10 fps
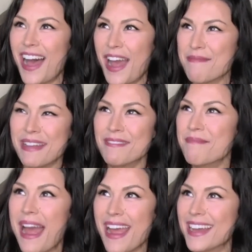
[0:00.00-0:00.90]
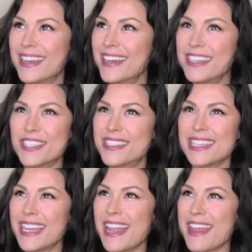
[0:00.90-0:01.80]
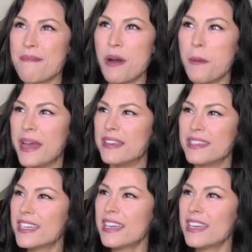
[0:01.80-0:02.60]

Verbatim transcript: time, and man, just to get that moment.